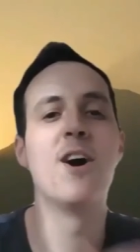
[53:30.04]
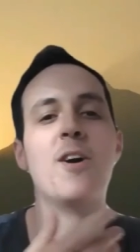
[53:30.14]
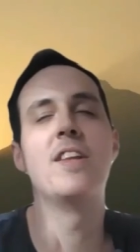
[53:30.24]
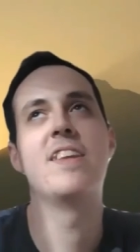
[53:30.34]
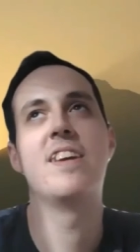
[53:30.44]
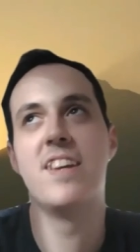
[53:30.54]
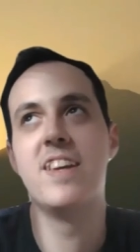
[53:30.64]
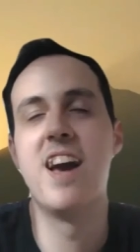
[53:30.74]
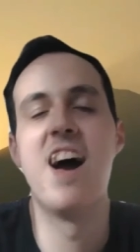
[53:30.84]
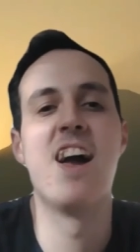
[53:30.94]
I
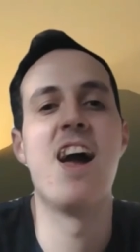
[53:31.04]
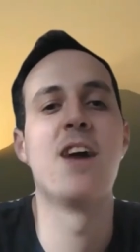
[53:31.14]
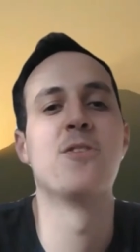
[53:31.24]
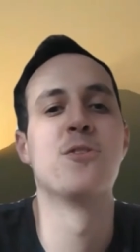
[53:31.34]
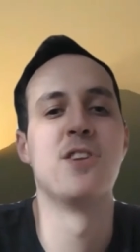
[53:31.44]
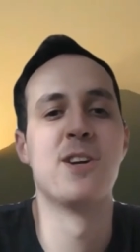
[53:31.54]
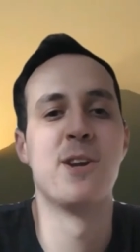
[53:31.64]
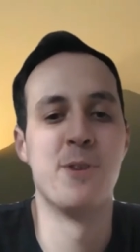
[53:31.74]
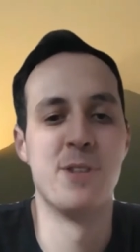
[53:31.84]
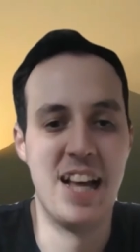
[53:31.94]
totally
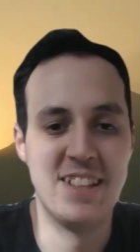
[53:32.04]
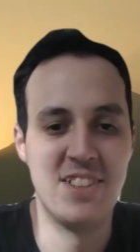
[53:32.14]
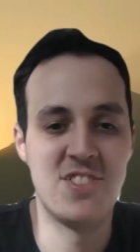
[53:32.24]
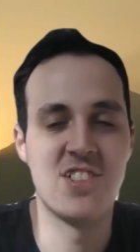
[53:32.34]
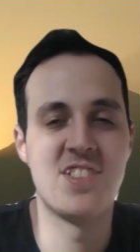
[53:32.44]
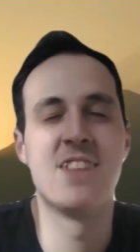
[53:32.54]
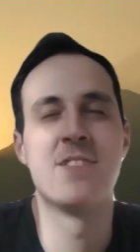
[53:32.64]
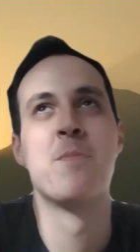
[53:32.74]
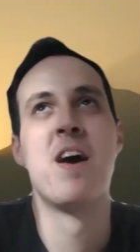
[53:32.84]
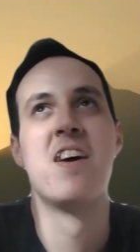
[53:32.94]
agree with that. It's just
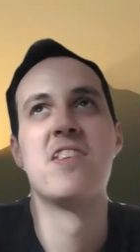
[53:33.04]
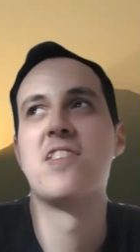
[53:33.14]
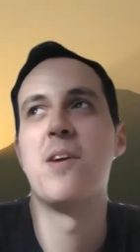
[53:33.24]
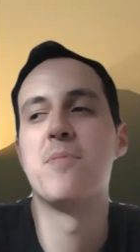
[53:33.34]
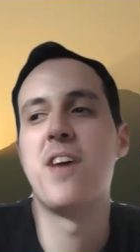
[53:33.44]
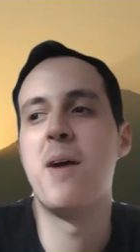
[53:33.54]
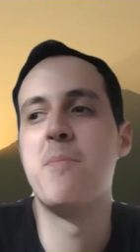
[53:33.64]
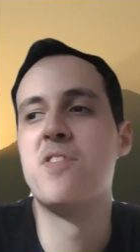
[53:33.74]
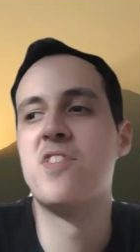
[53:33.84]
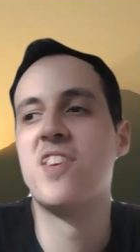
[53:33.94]
that
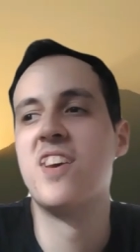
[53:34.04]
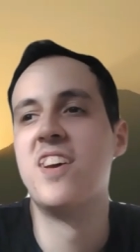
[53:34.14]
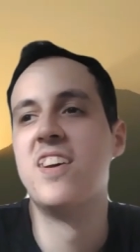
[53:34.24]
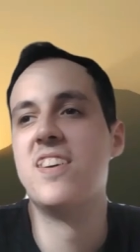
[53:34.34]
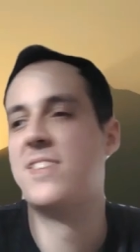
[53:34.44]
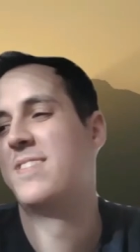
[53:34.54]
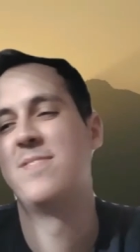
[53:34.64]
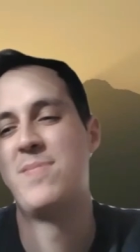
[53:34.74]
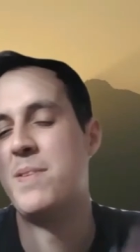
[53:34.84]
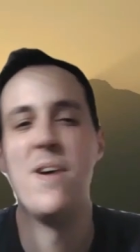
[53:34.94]
sometimes
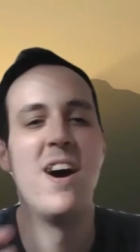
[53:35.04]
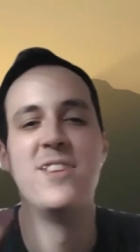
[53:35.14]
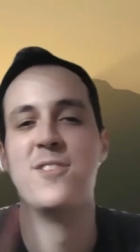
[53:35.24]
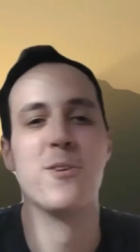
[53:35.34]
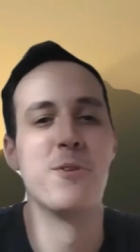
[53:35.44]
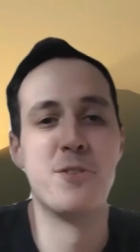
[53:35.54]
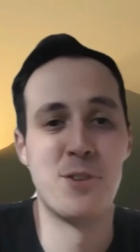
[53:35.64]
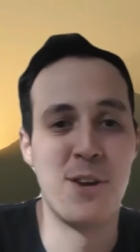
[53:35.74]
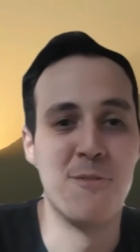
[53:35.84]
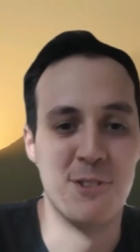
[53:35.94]
the mind is always
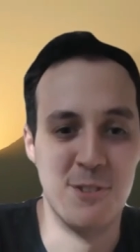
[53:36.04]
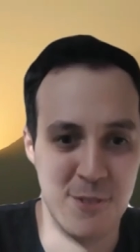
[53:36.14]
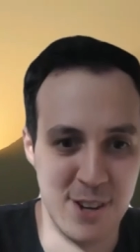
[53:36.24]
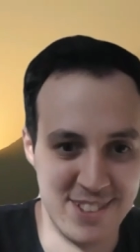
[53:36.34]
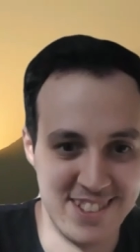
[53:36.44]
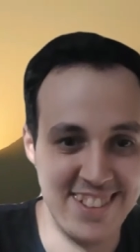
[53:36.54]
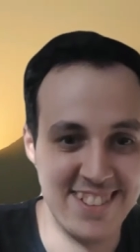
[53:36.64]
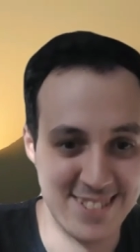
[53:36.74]
looking for diversity.